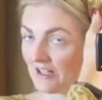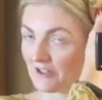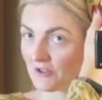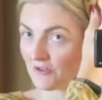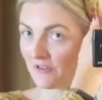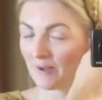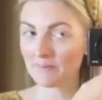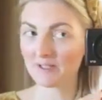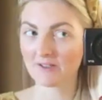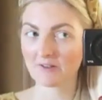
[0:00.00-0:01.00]
I just
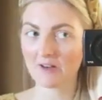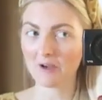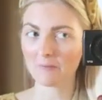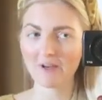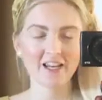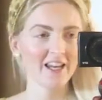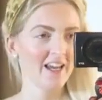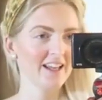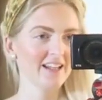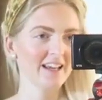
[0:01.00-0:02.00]
wrapped it around my
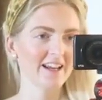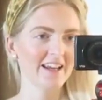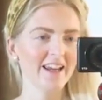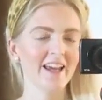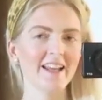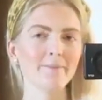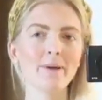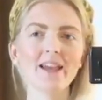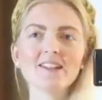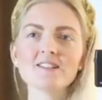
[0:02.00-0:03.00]
head like a
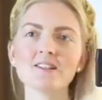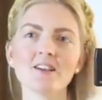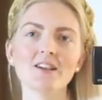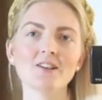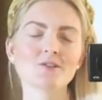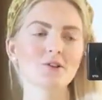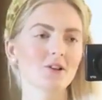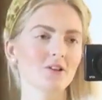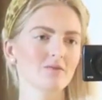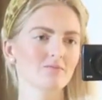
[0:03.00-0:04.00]
headband.
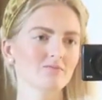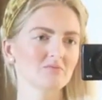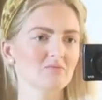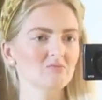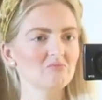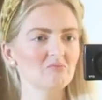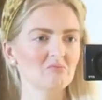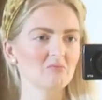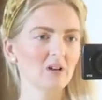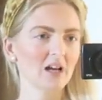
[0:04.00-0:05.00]
So
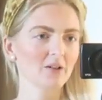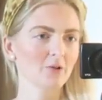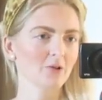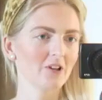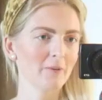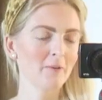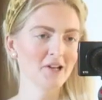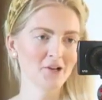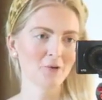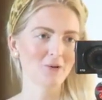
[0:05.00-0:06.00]
I don't know, let me
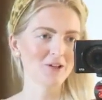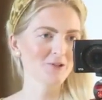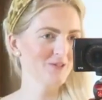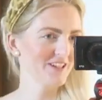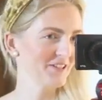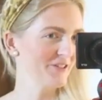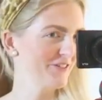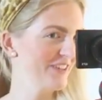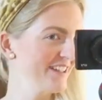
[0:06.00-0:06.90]
know what you think of